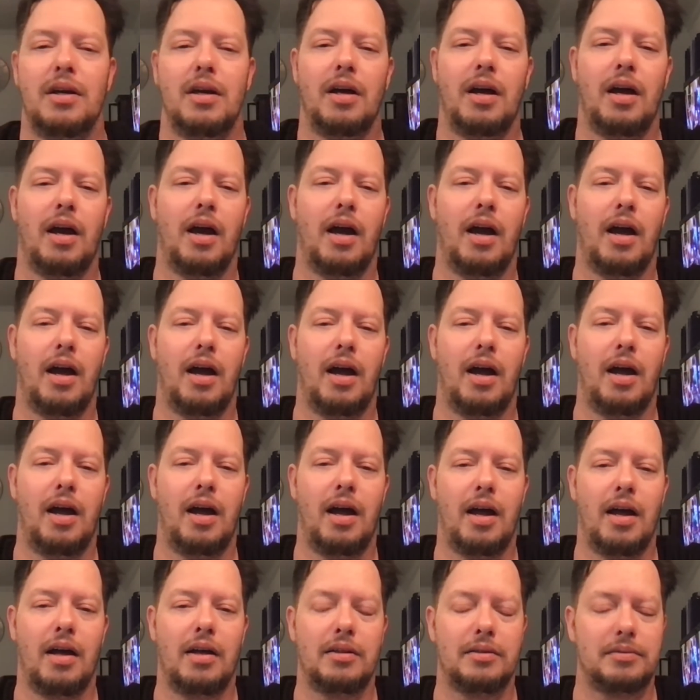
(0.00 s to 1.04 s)

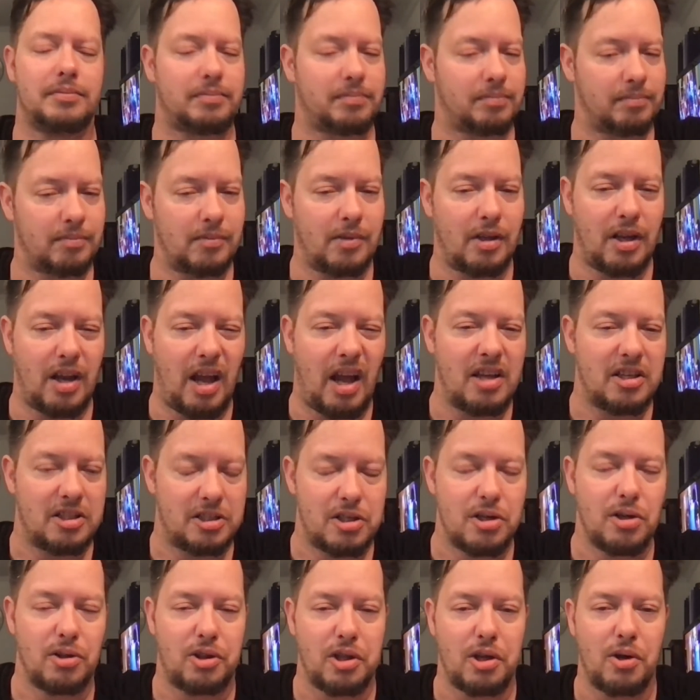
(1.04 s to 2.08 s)
I
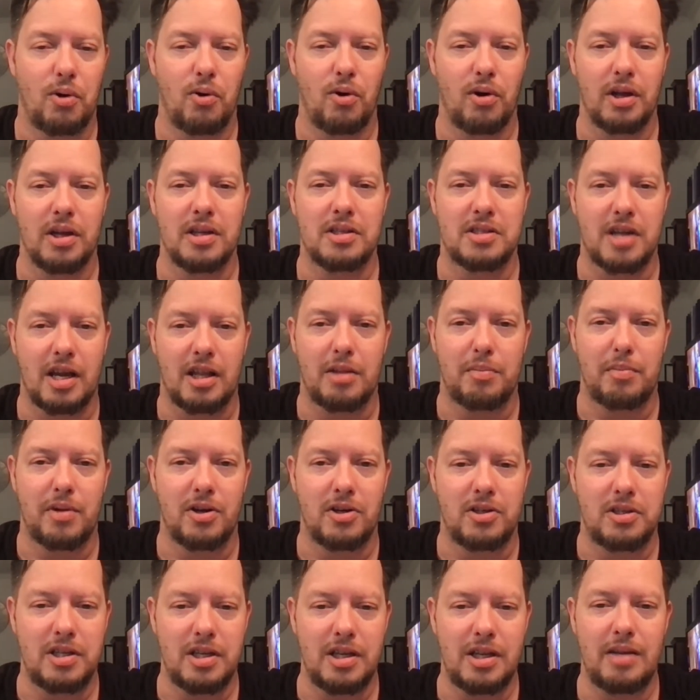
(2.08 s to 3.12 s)
still think Oregon's got the better
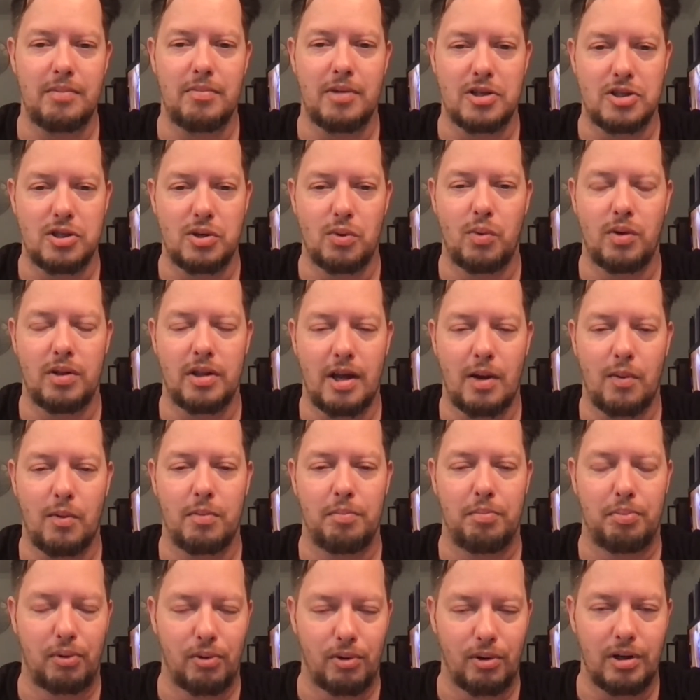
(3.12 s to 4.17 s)
team. They should win that one
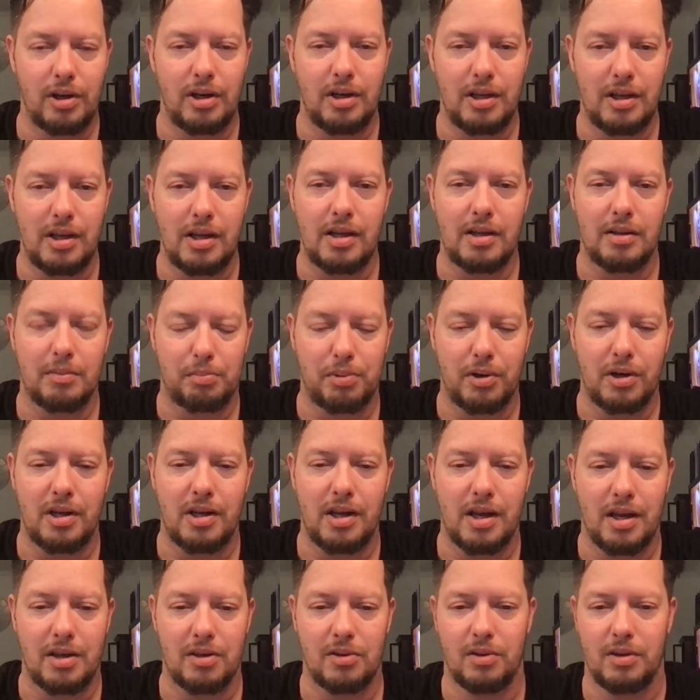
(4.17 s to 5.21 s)
pretty
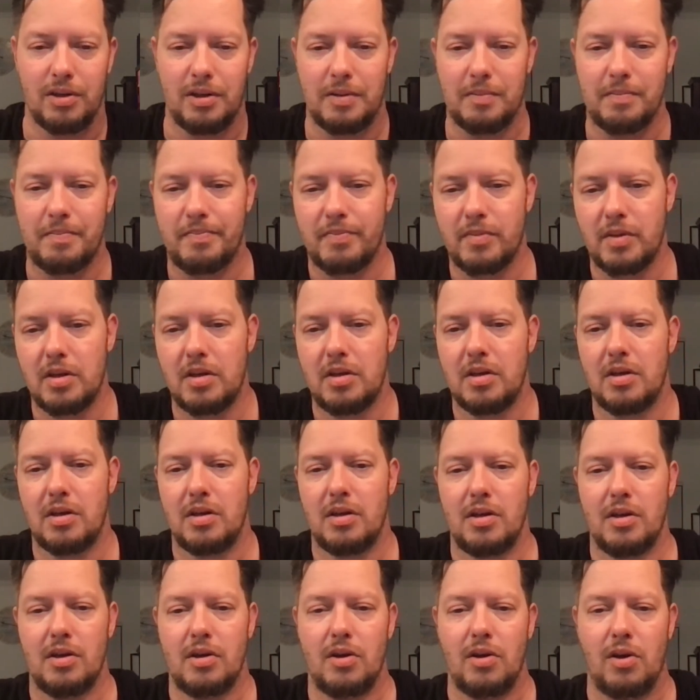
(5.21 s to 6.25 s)
handily.
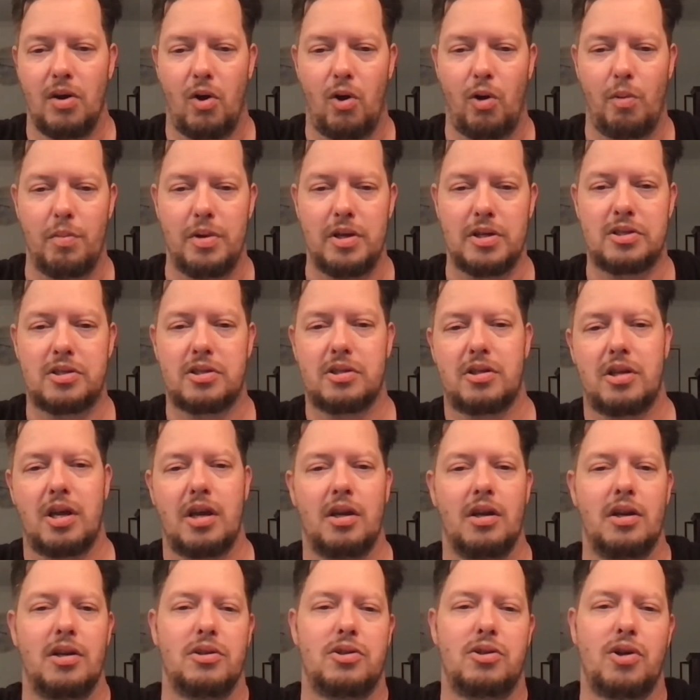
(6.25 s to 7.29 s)
Ole Miss
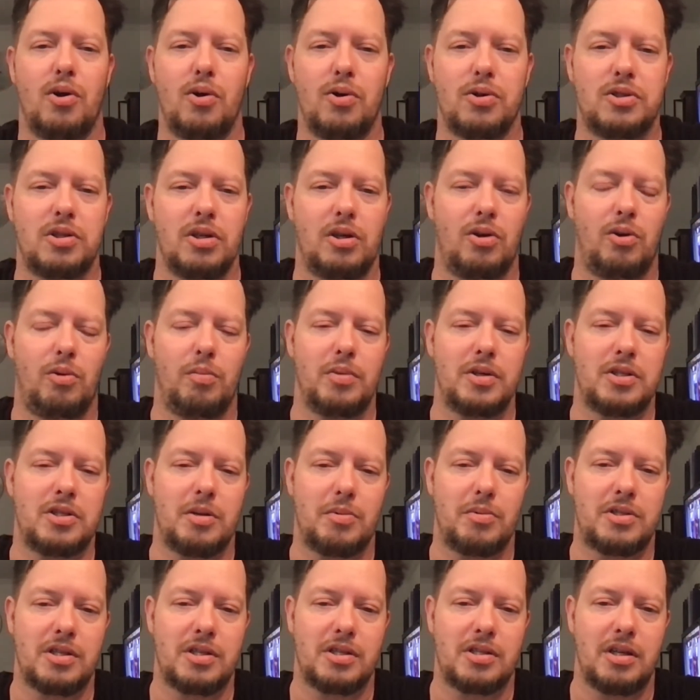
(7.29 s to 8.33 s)
taking on Tulsa. Ole Miss,
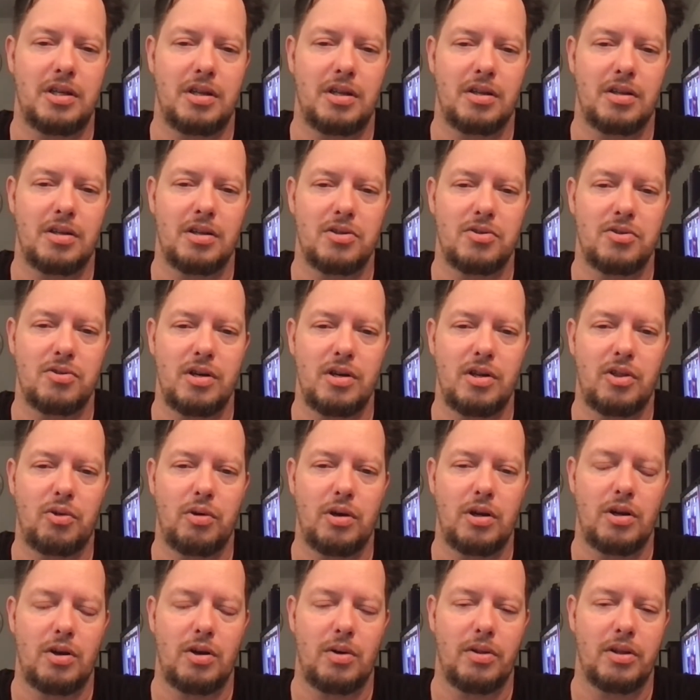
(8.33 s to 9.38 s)
number 16 in the country,
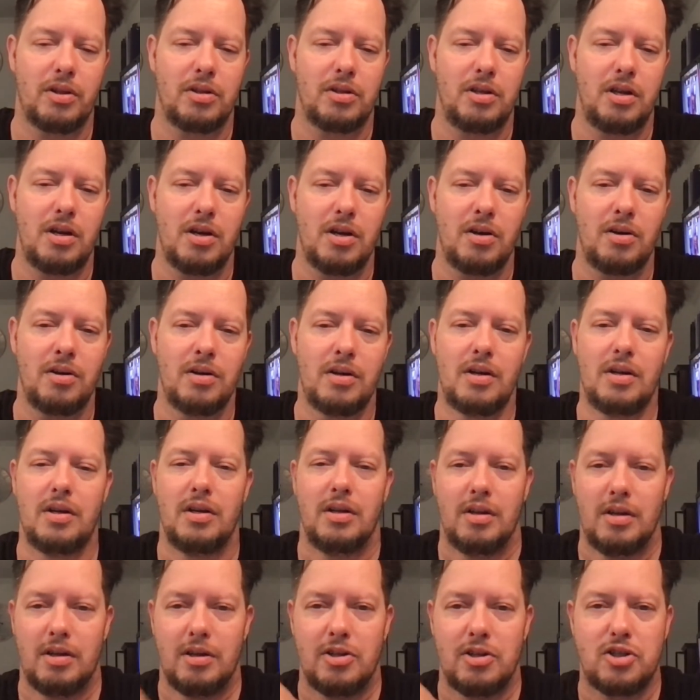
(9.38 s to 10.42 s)
3-0 on the year.
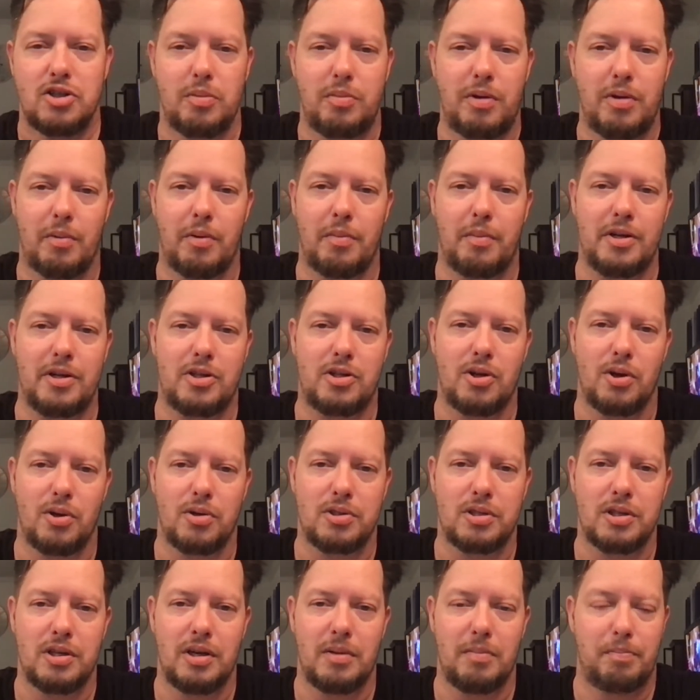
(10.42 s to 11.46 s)
Should be able to beat
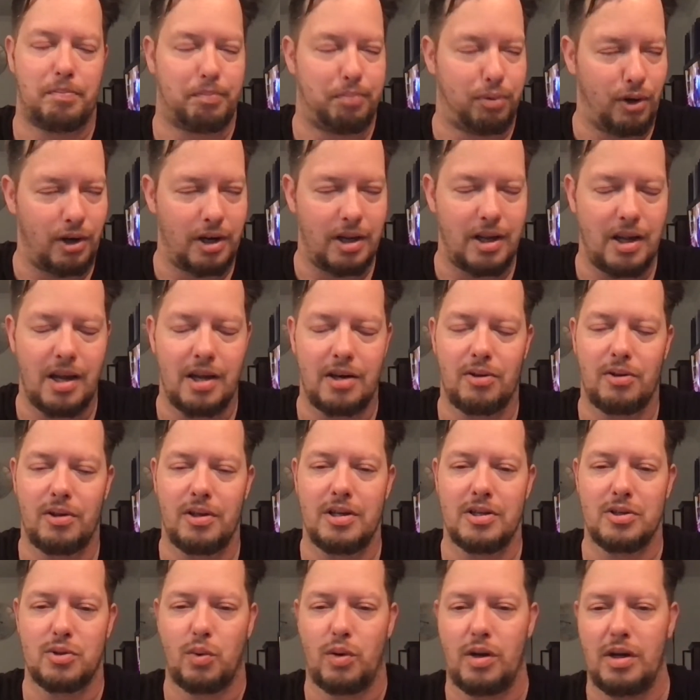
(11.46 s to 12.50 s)
Tulsa pretty handily
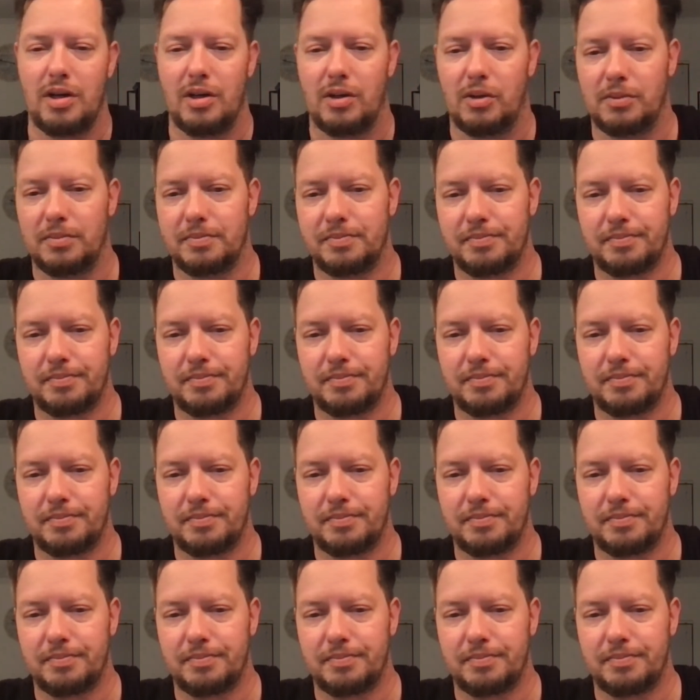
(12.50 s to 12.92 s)
as well.